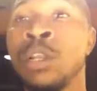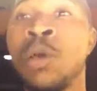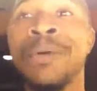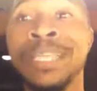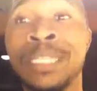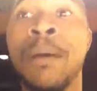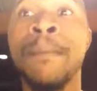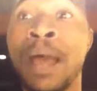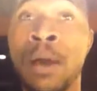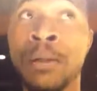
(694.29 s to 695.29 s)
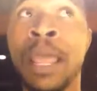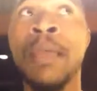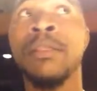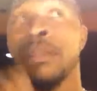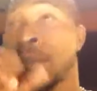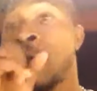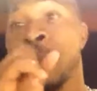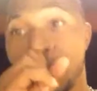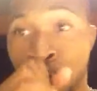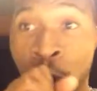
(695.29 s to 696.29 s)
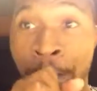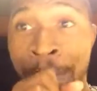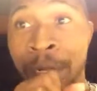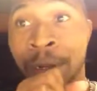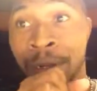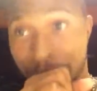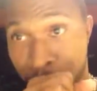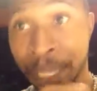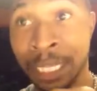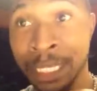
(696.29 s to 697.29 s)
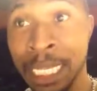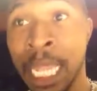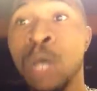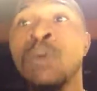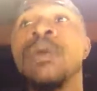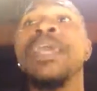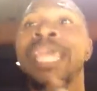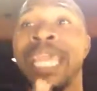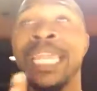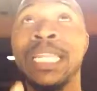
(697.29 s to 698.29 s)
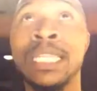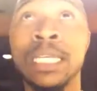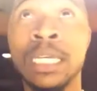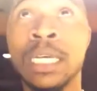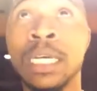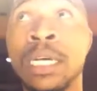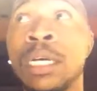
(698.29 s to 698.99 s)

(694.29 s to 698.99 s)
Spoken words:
No, it's about that trumpet being sound and the